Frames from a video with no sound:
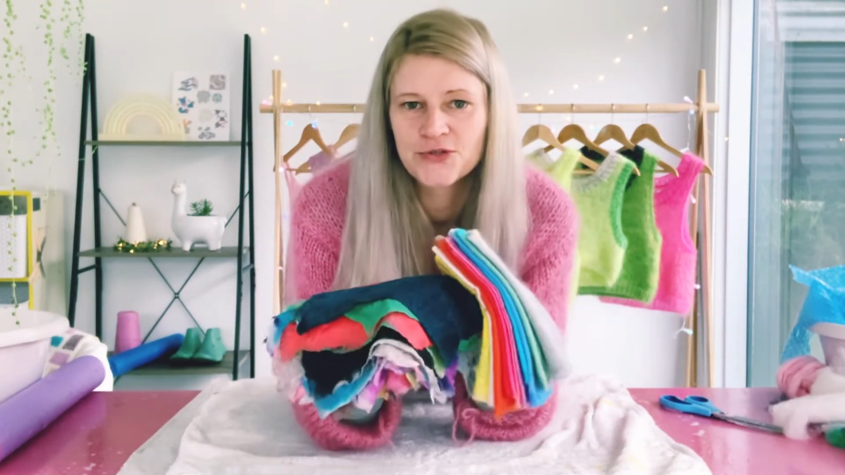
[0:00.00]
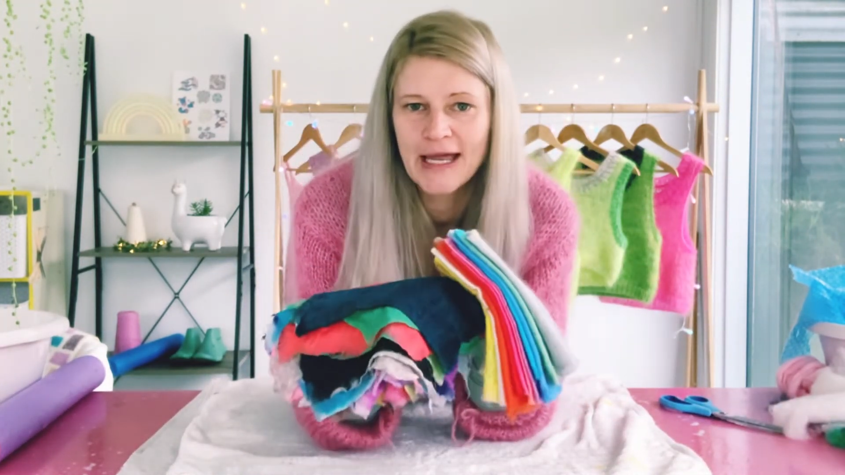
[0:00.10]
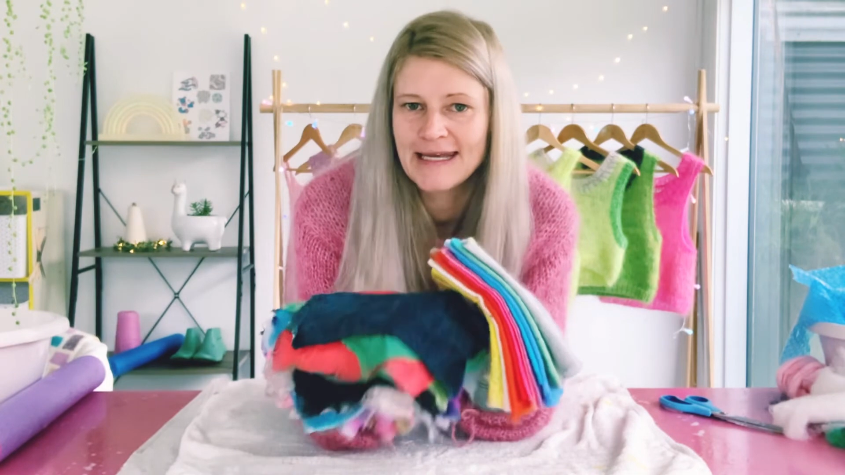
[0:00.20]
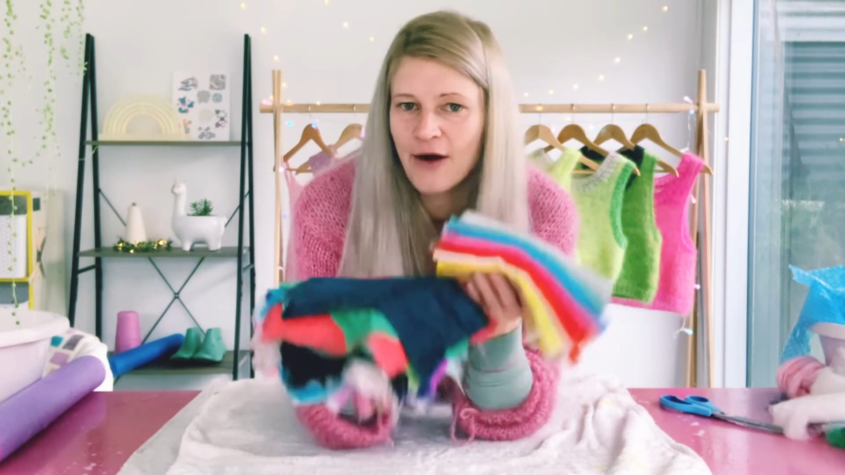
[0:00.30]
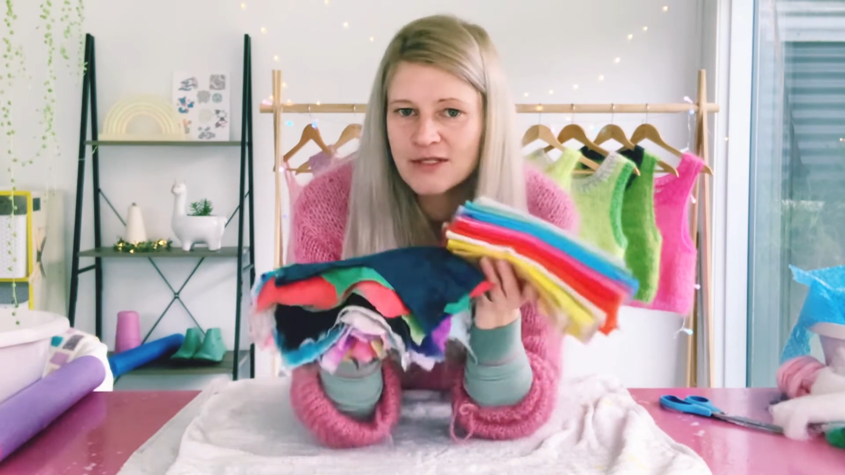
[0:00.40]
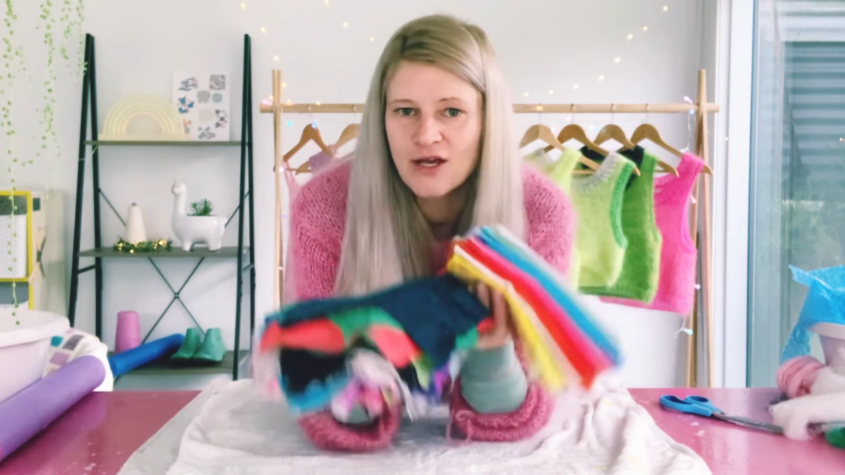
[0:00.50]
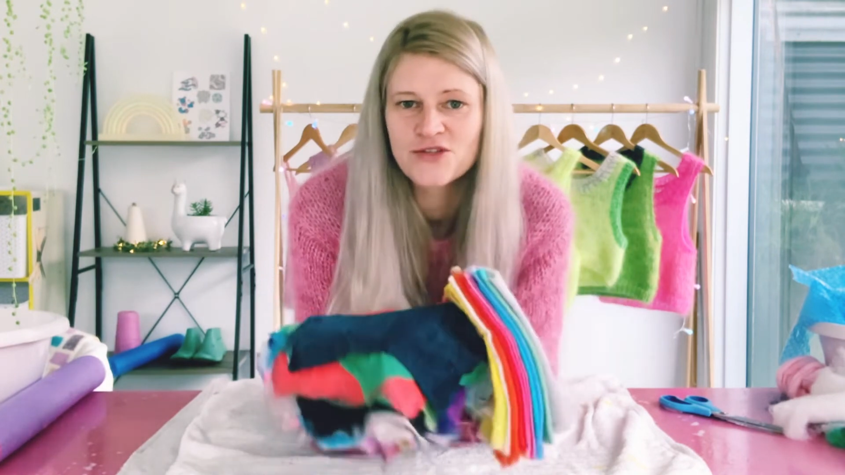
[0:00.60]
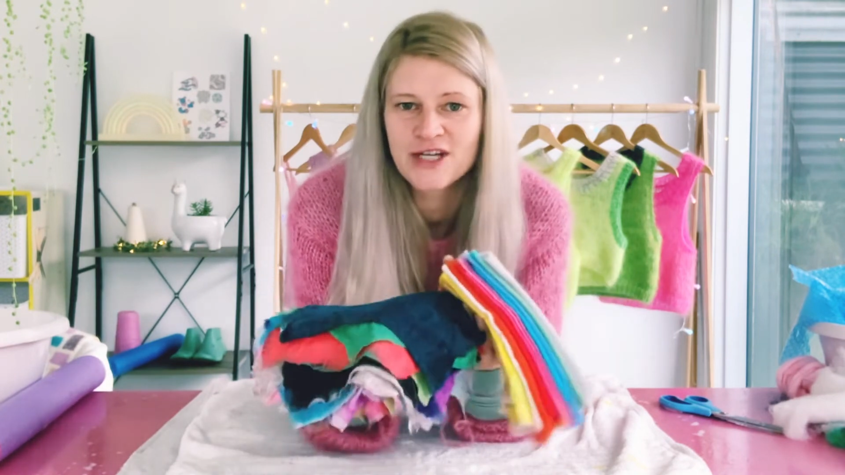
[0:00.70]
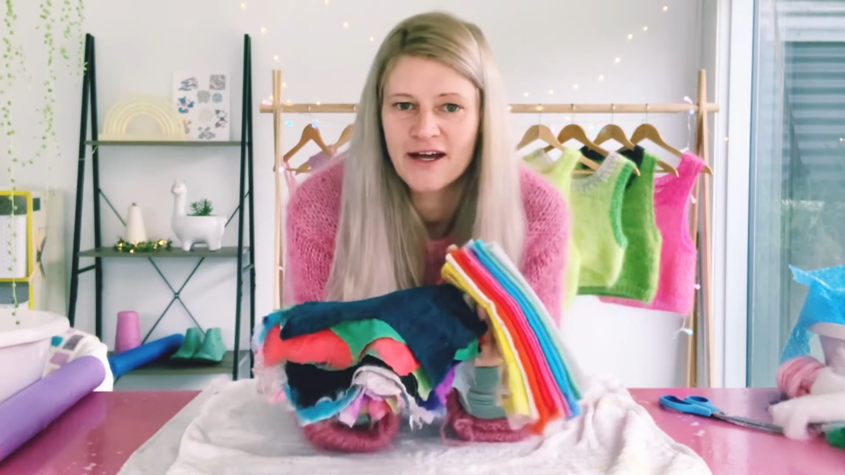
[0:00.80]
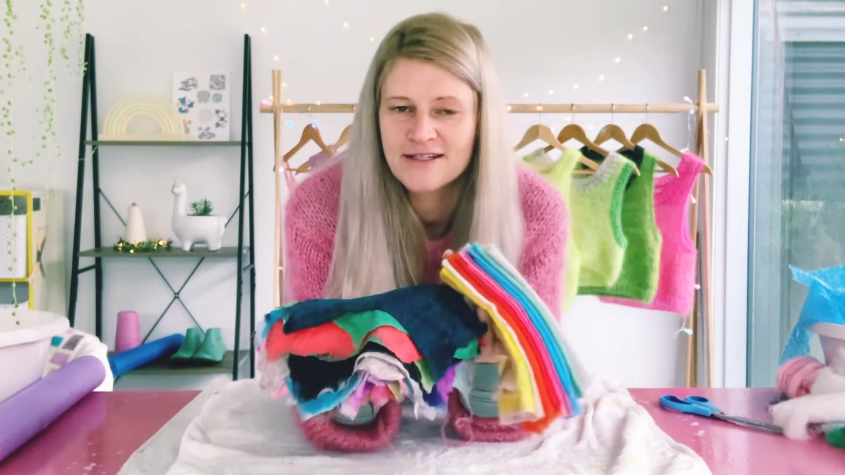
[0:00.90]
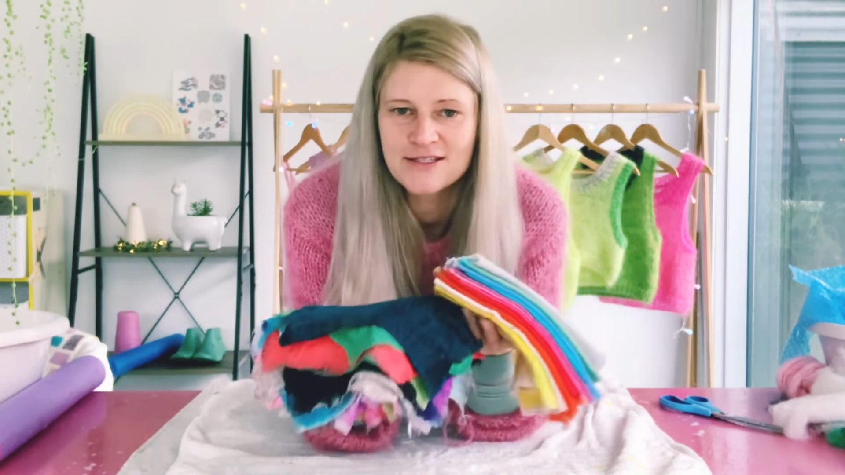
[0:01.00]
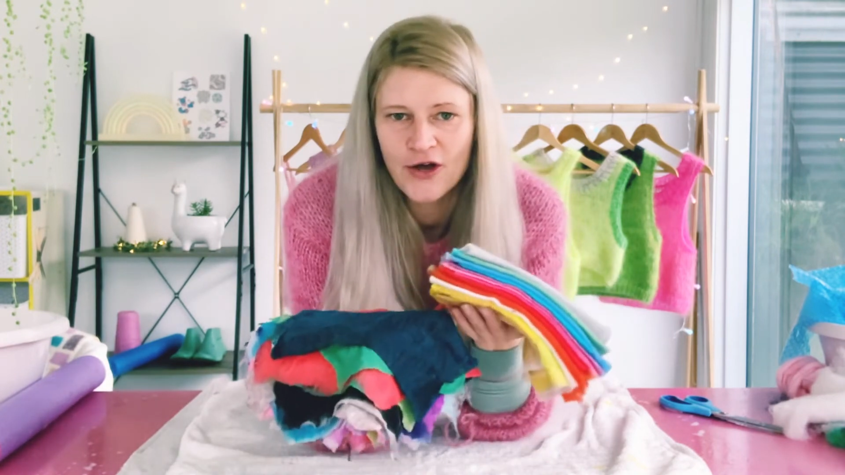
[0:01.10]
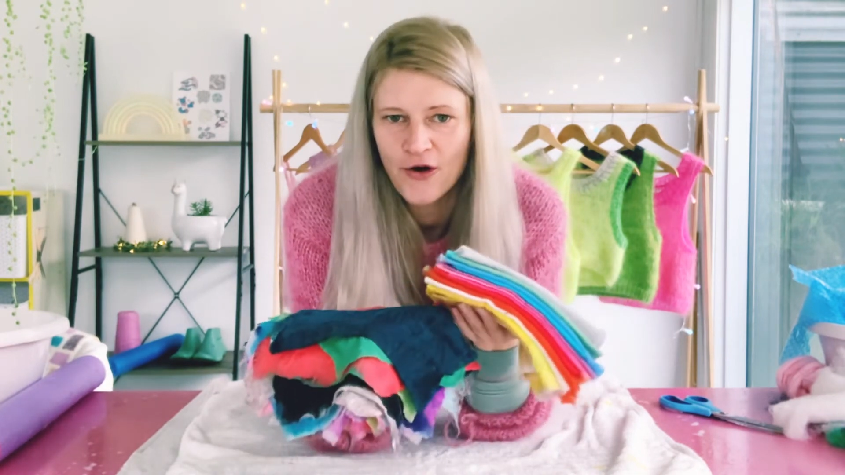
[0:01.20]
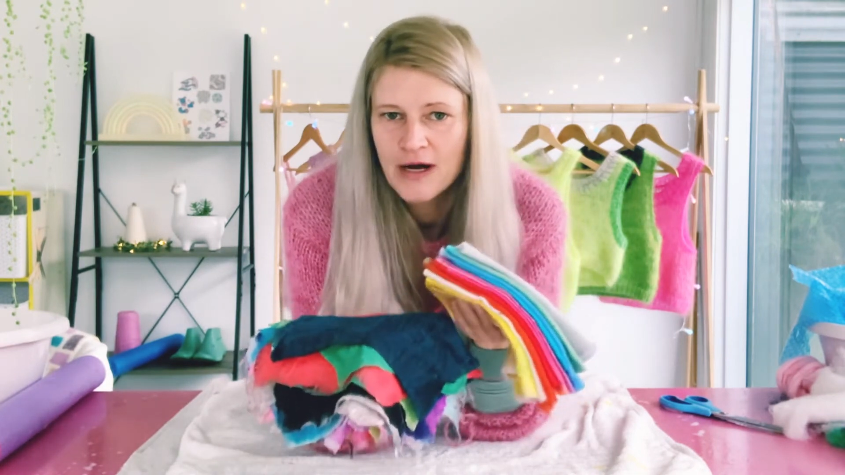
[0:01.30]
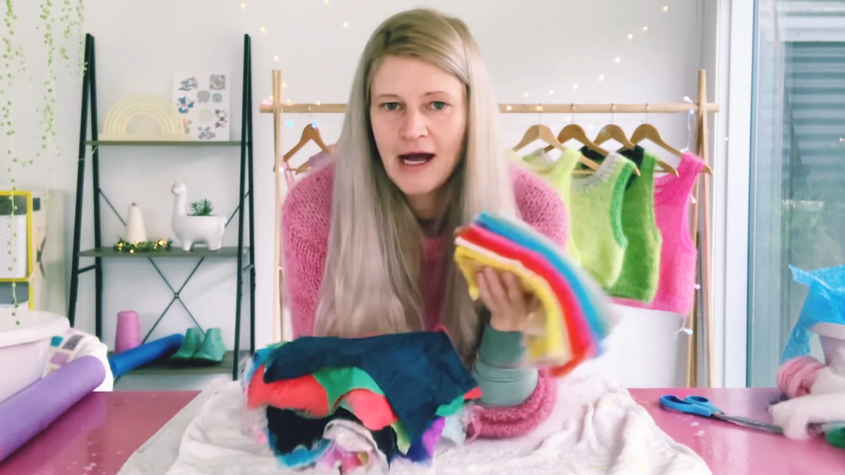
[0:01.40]
and now it's all done,
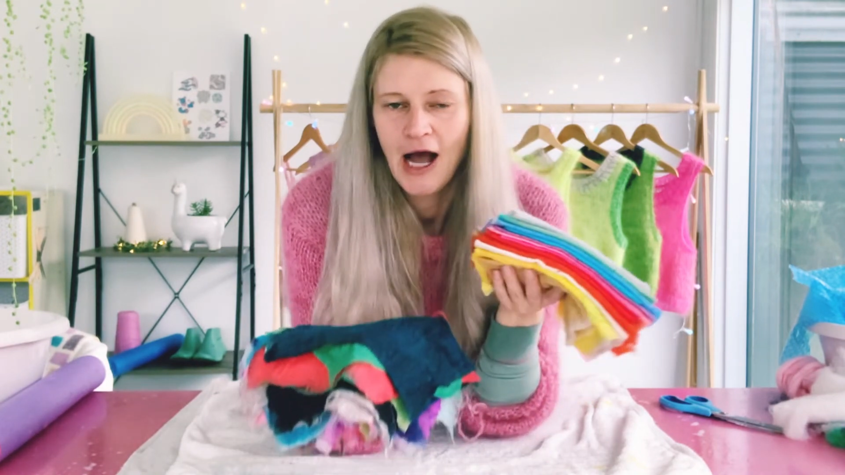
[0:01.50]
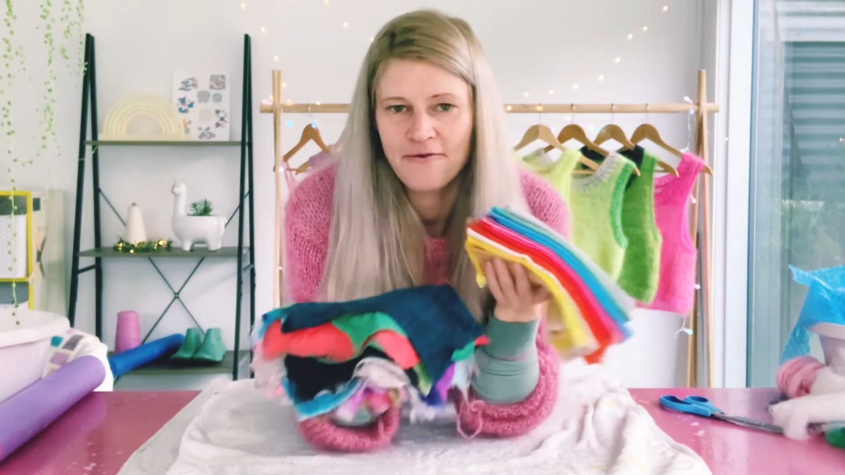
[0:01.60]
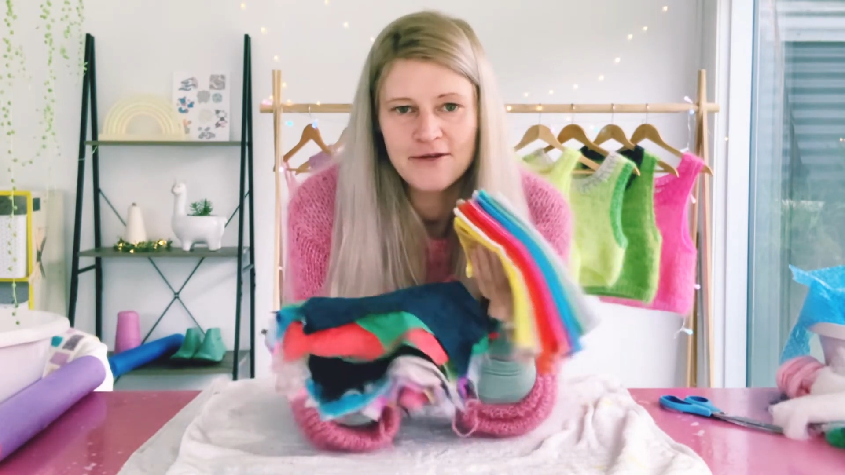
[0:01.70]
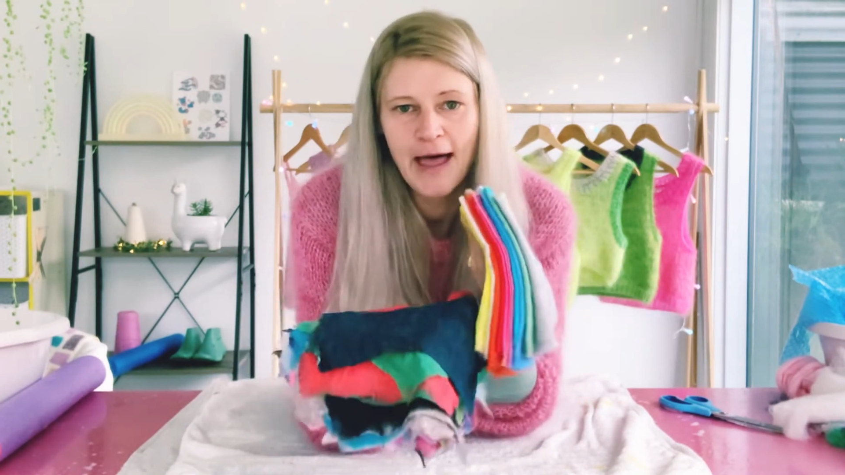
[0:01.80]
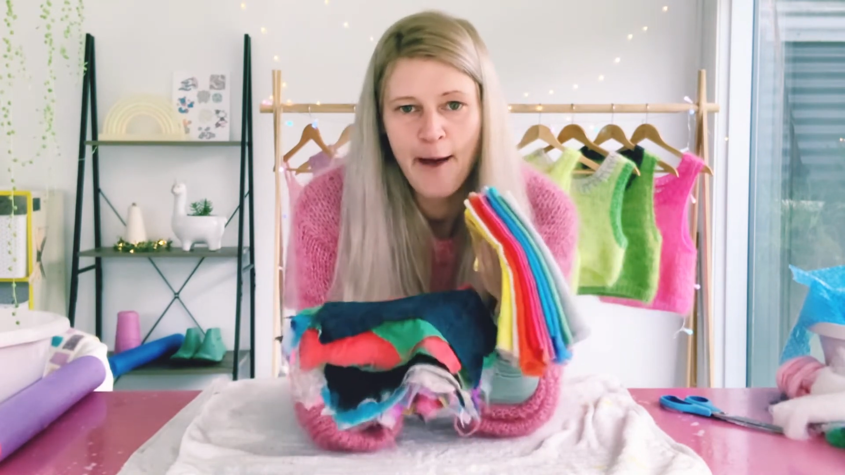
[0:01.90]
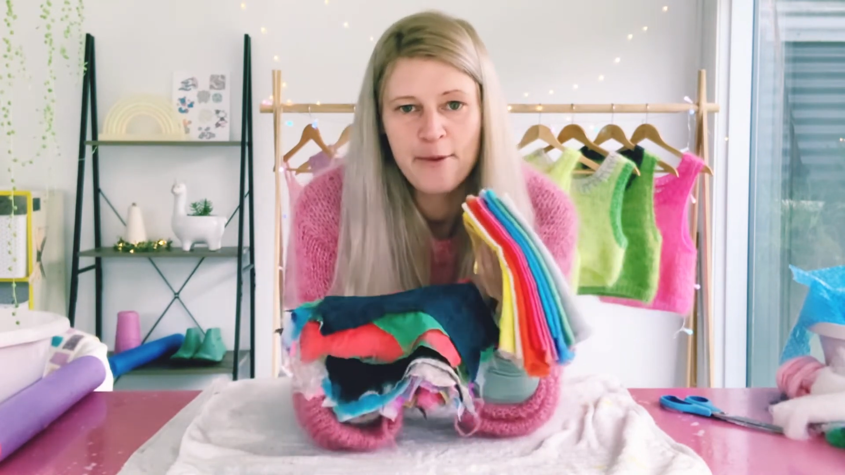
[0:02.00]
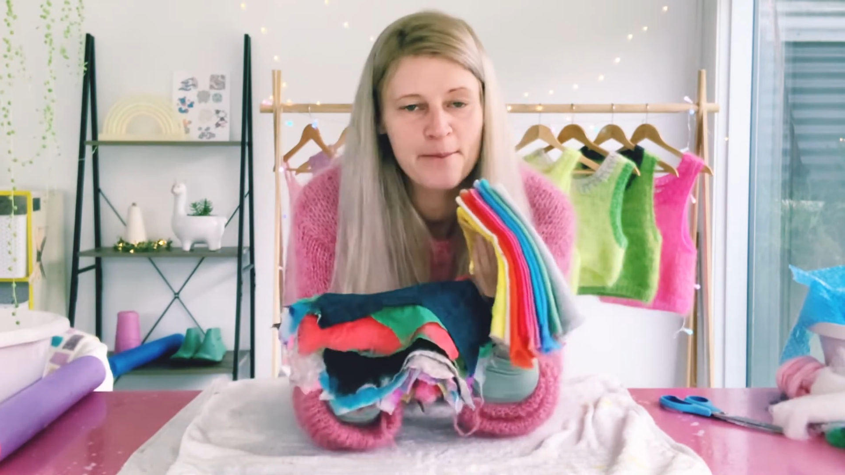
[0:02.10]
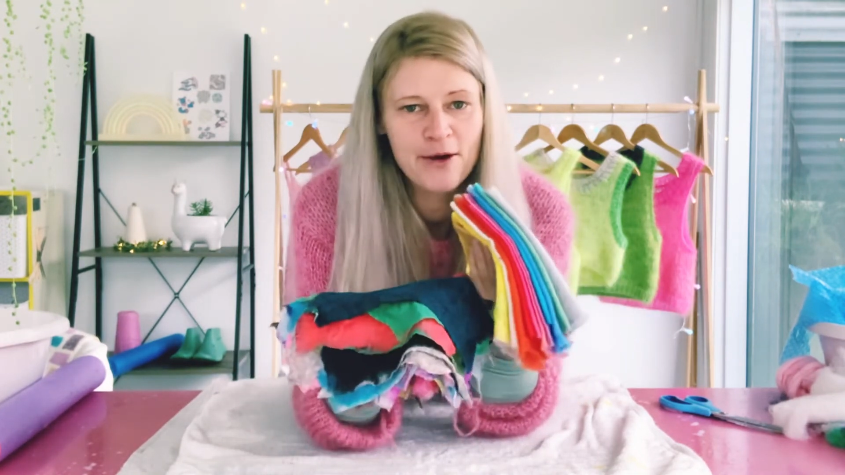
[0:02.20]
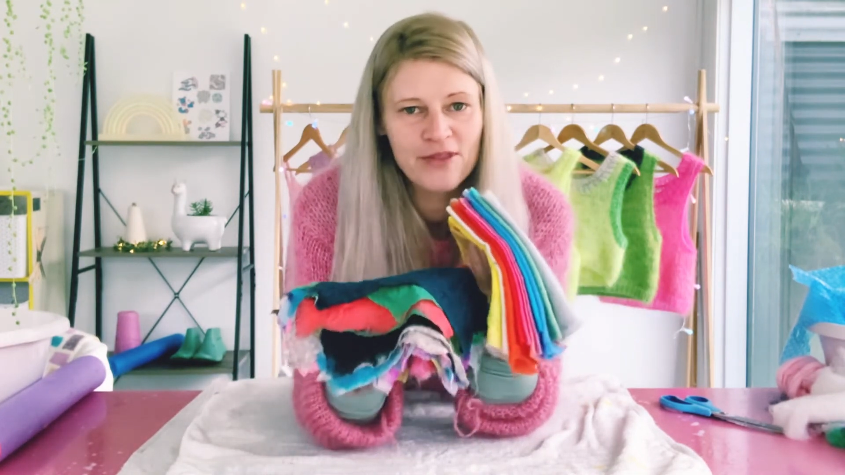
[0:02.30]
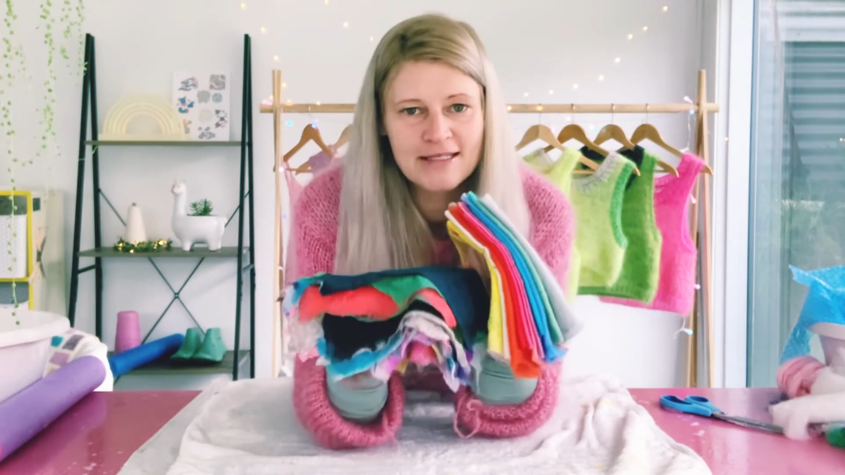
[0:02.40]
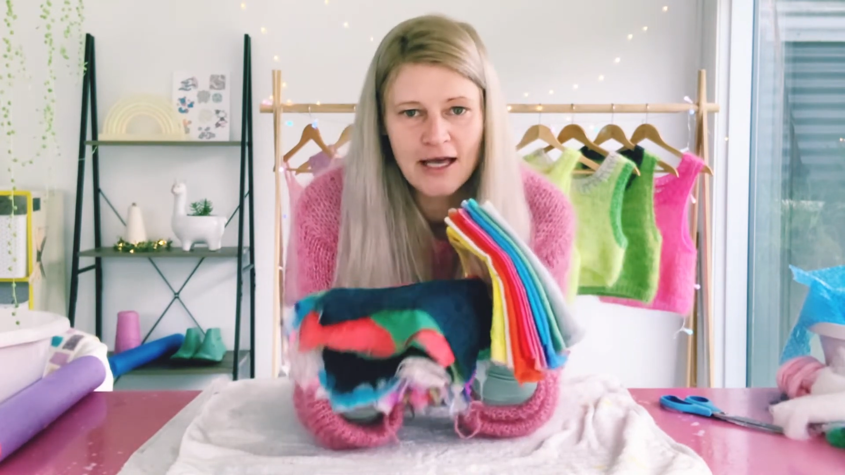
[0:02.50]
so I feel happy about this.